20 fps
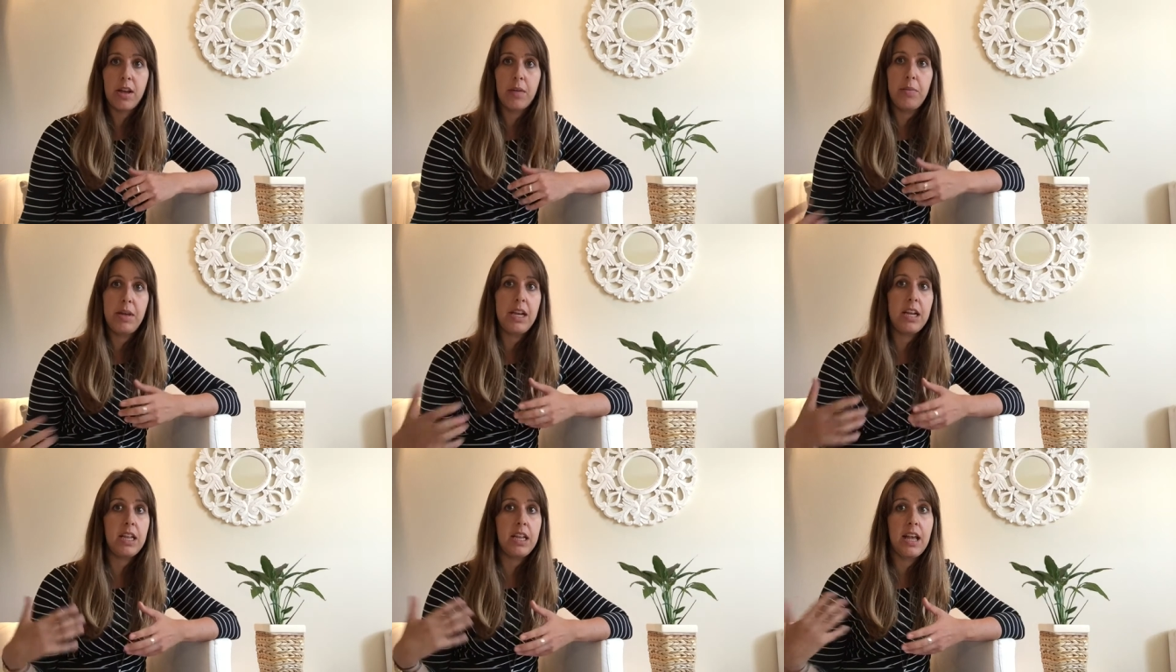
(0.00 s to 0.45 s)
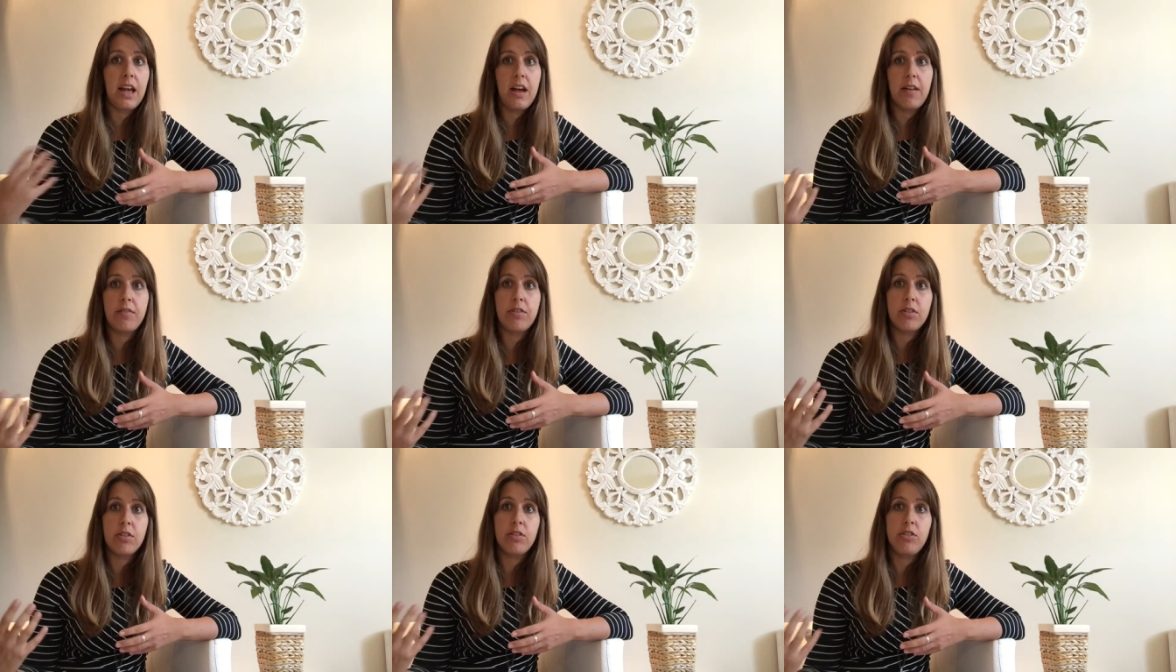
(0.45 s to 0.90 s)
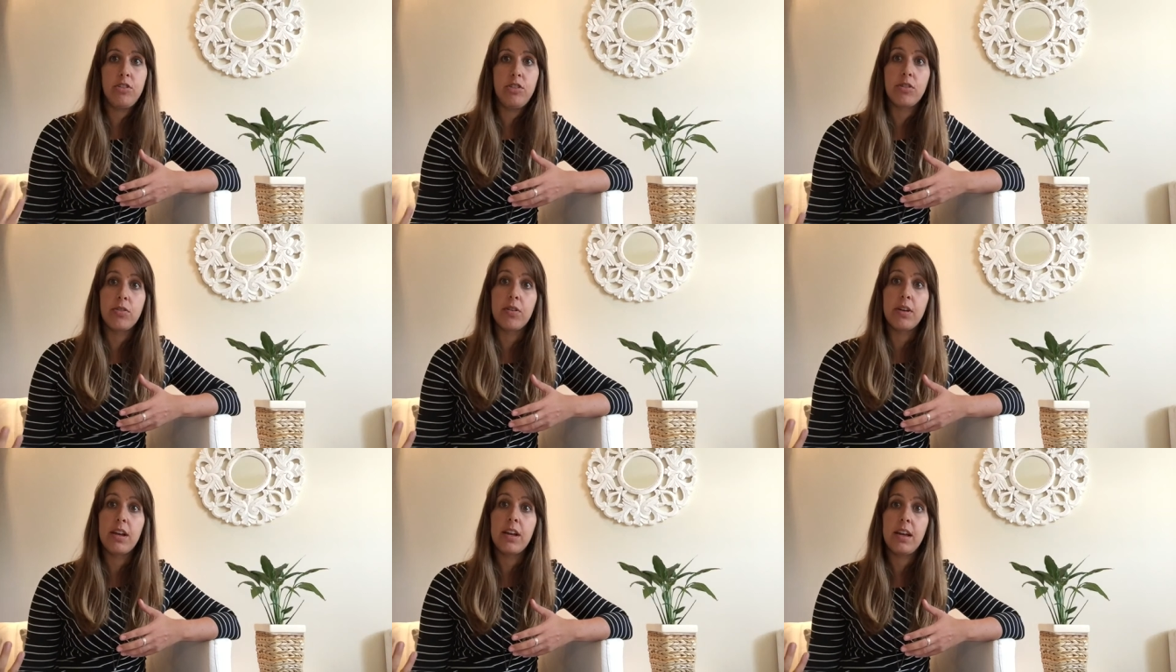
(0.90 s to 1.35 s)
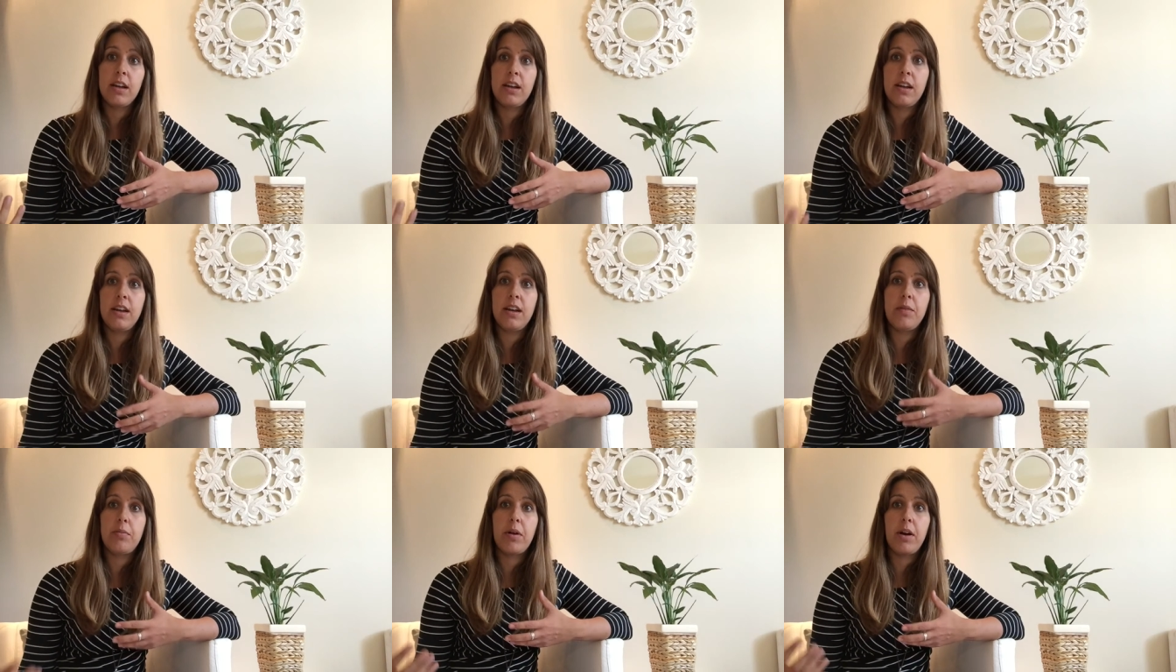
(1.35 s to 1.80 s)
immediately after or during an
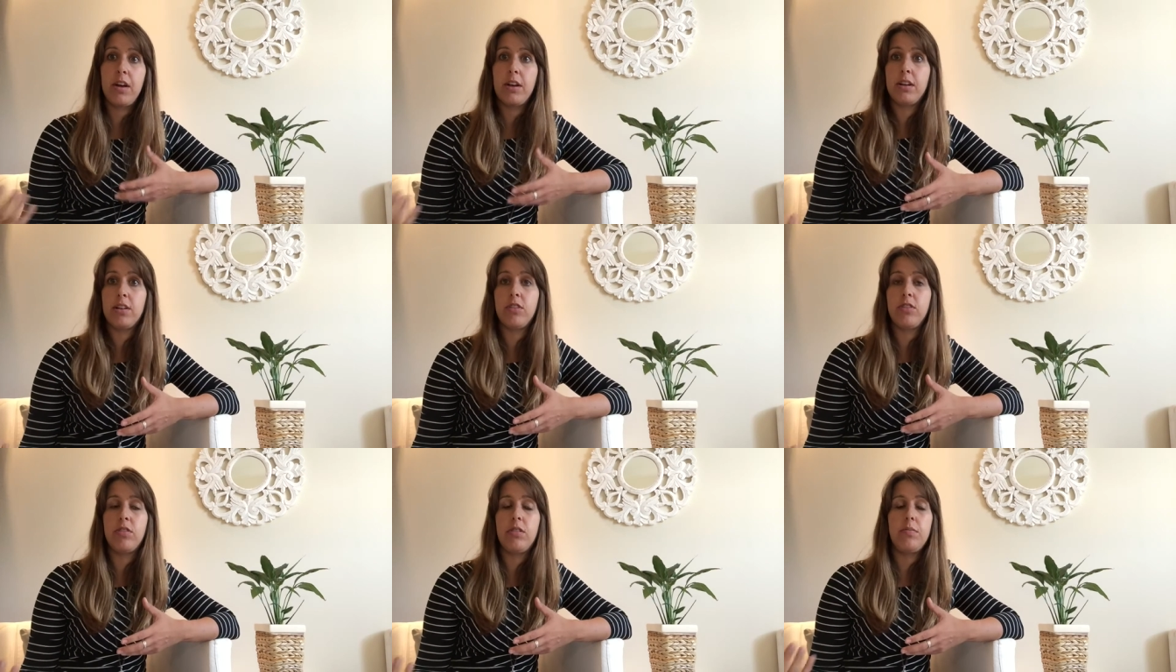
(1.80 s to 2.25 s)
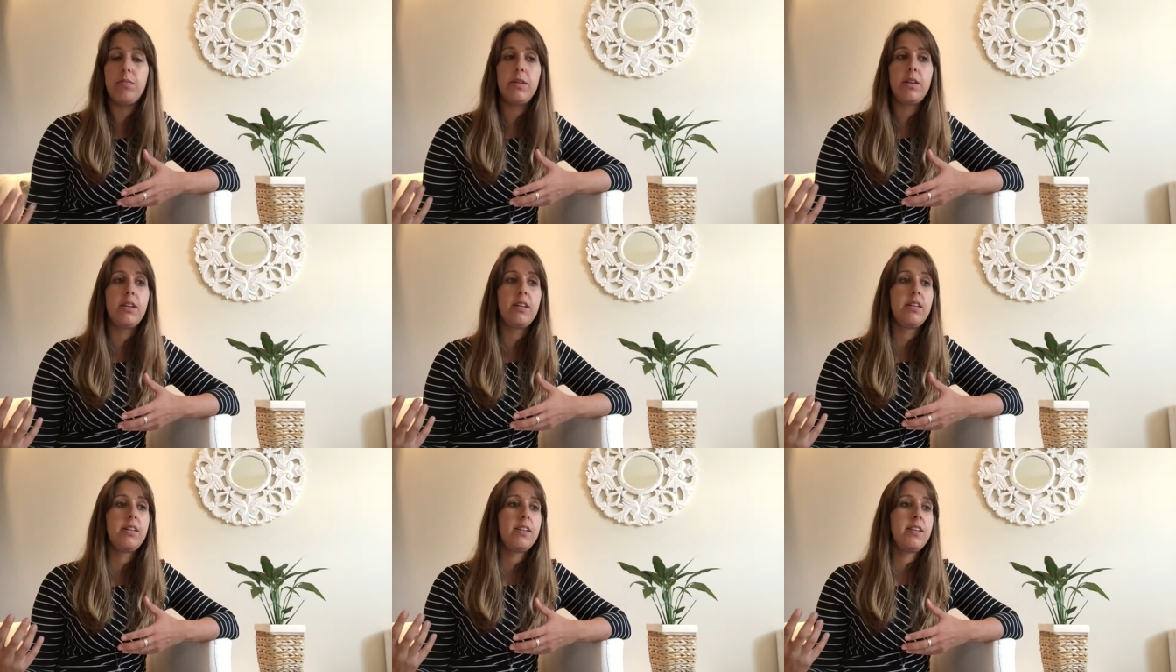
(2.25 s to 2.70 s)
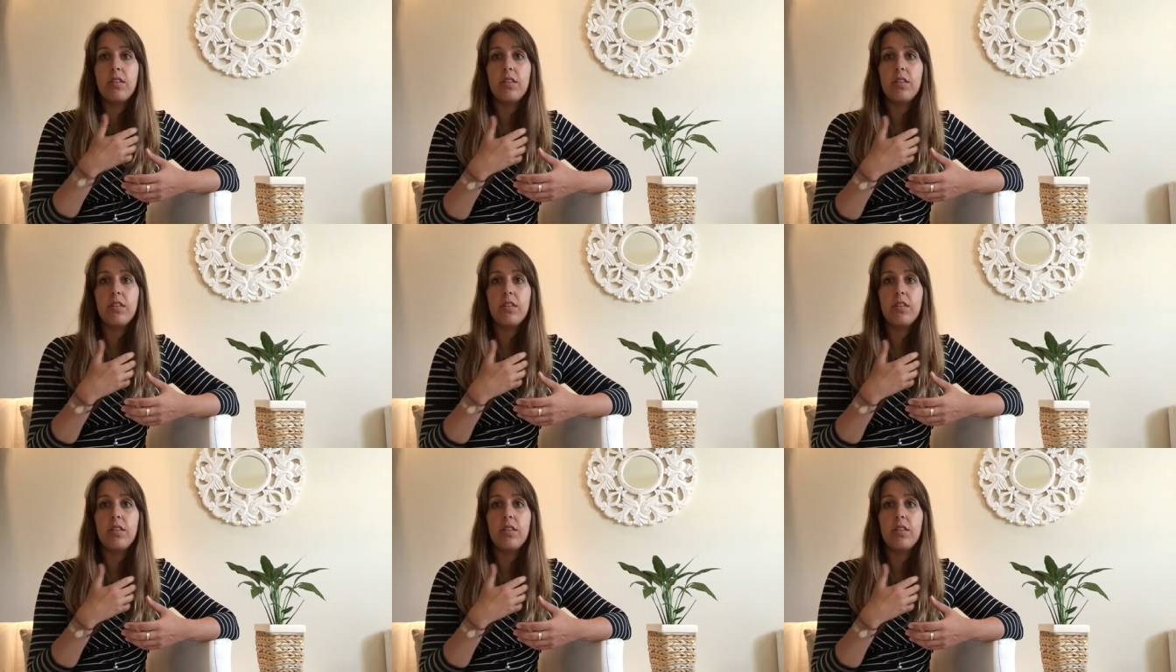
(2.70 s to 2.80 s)
antibiotic treatment,